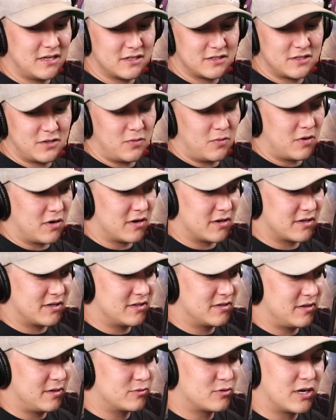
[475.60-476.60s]
work.
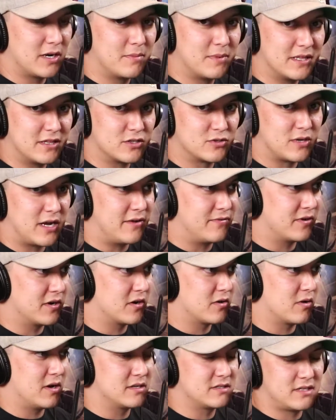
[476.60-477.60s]
I'm trying to beat the traffic
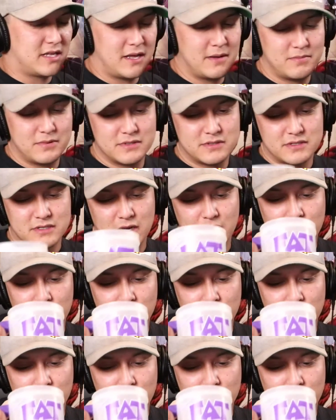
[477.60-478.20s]
across Tampa, so